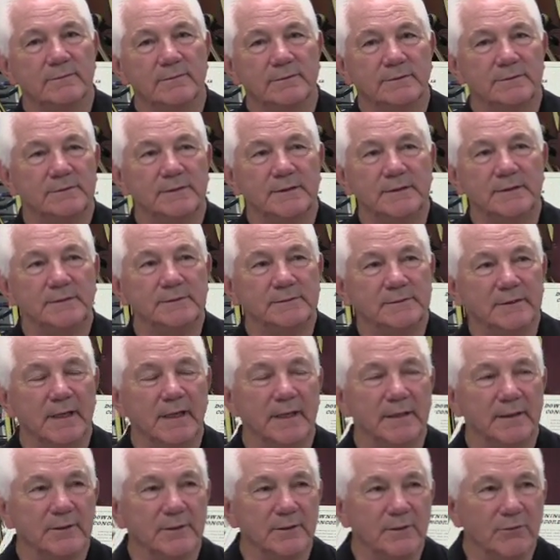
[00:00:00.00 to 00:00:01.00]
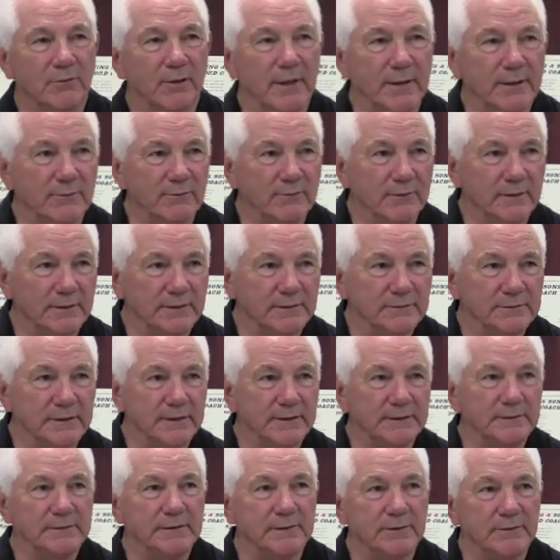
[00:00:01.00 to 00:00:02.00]
the city's got a great
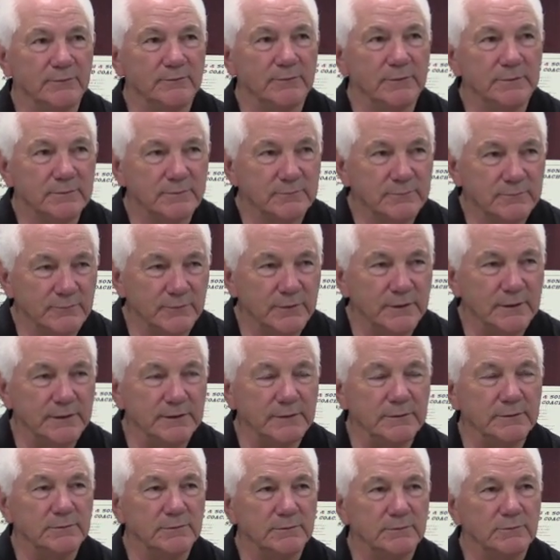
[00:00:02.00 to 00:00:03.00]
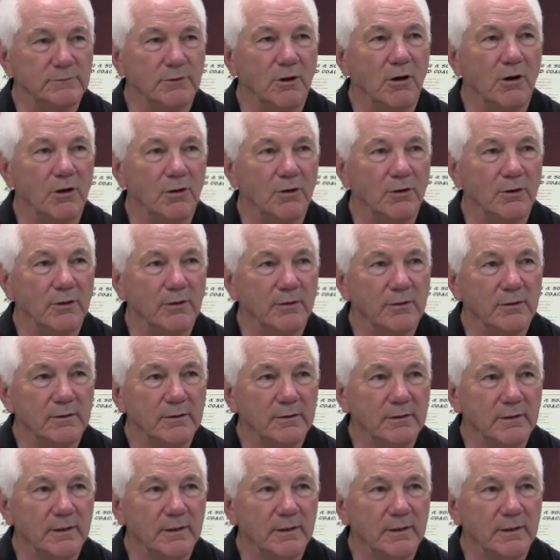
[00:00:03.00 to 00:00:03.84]
organization with really strong